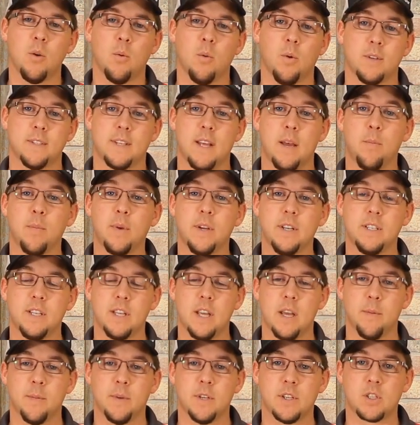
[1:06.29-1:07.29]
Once that
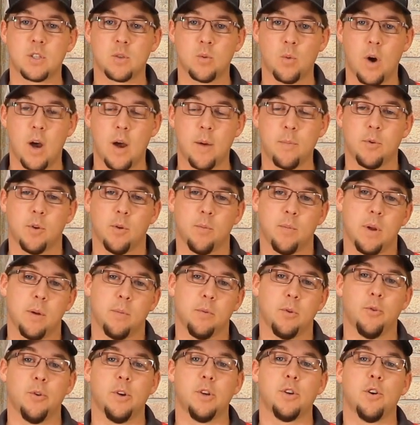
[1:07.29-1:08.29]
PCM is swapped, you'll be
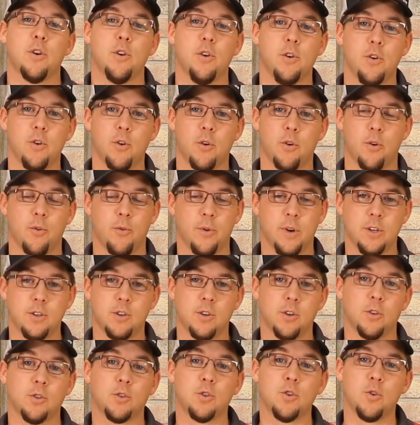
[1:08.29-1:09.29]
able to return your
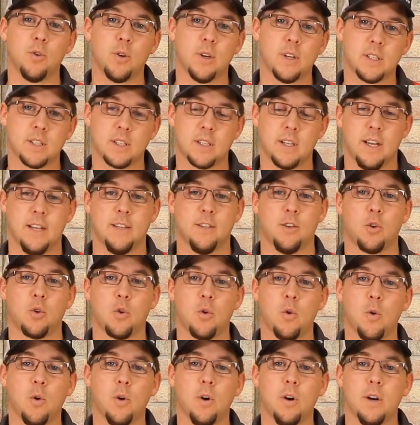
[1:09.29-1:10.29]
original to us as a
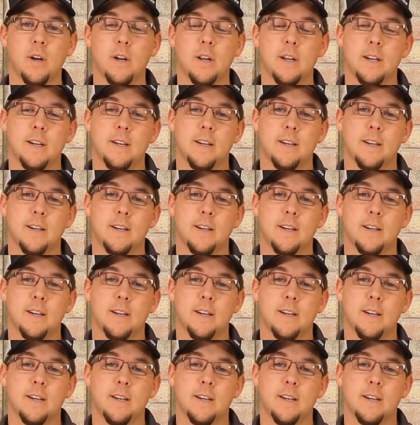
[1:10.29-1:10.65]
core,